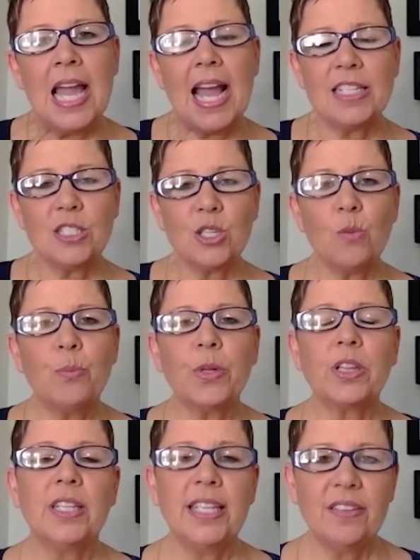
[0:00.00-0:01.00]
And so
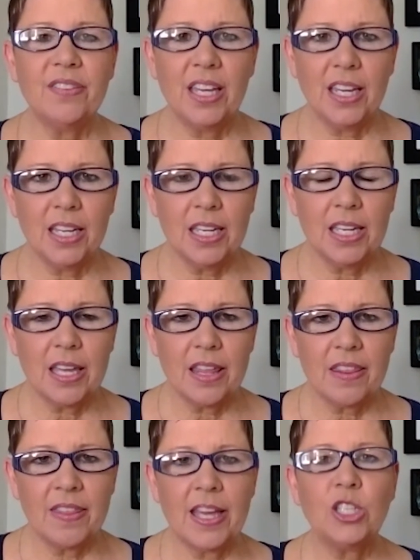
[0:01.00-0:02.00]
believing
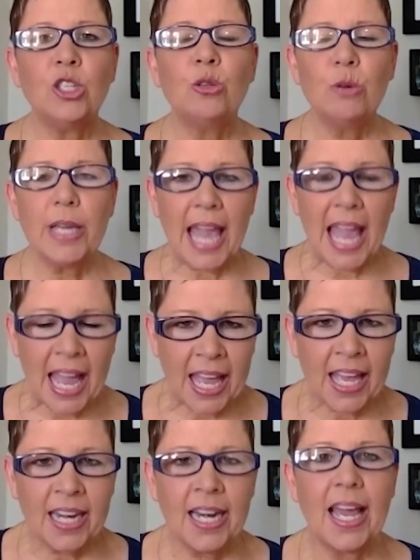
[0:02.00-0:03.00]
that you
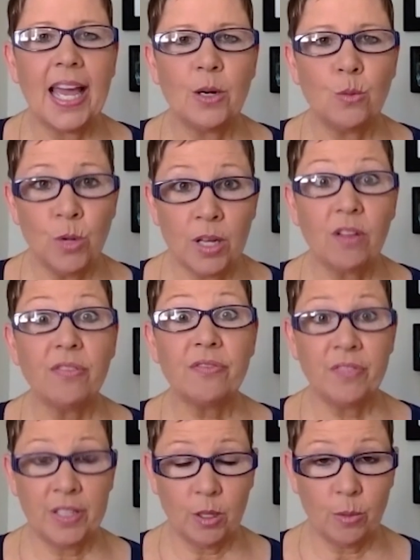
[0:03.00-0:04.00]
can and will
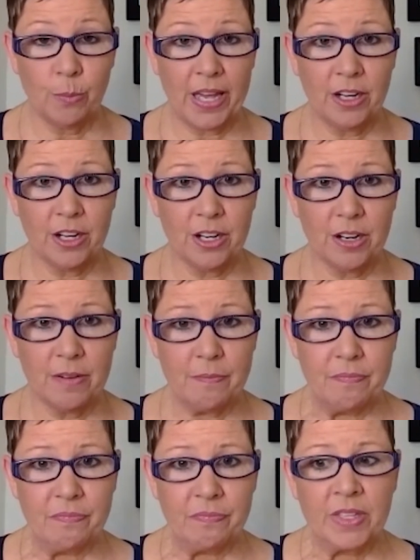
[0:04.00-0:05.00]
feel better
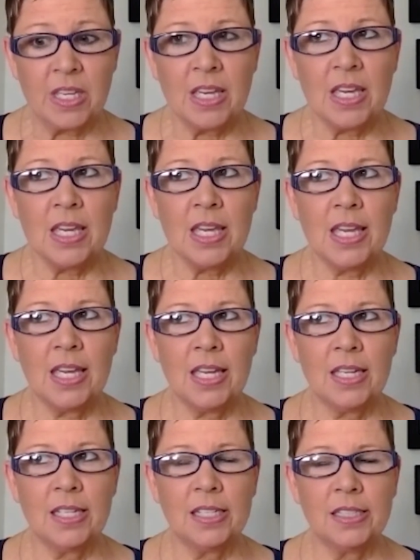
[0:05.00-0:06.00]

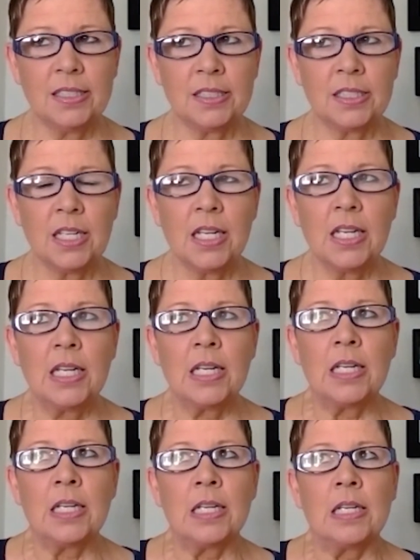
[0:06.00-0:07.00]
is
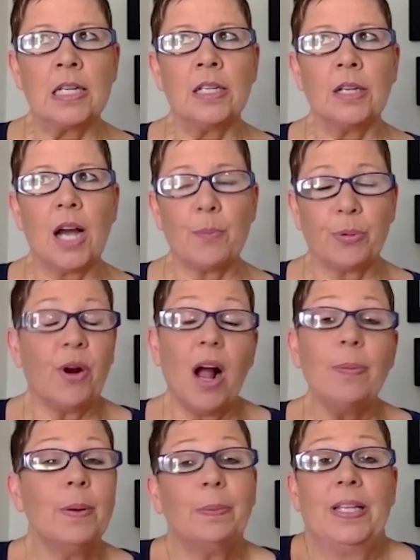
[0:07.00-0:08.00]

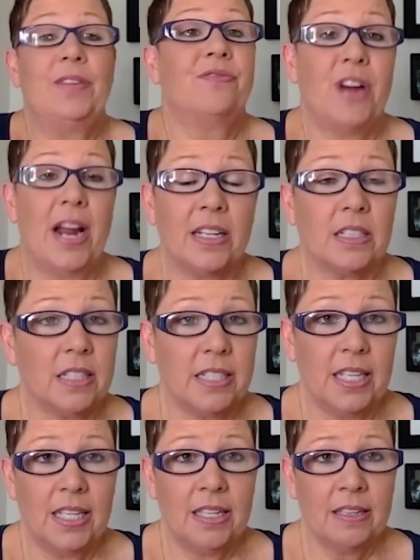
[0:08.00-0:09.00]
probably,
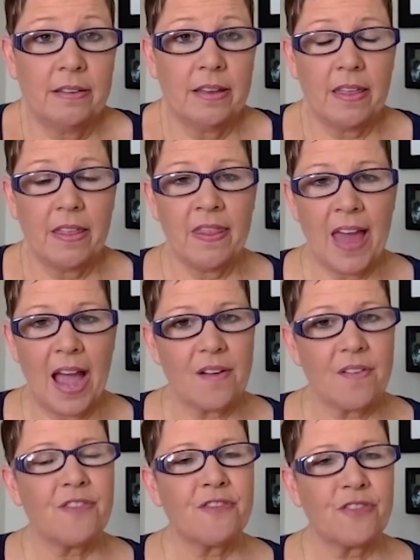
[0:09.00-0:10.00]
frankly, that
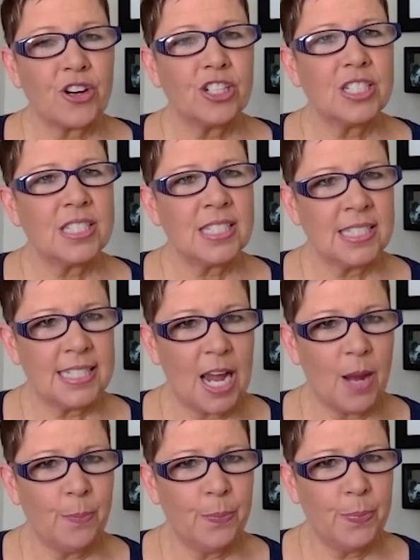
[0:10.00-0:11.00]
first
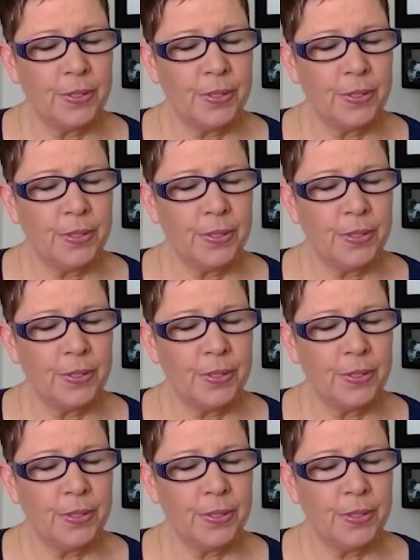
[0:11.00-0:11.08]
step,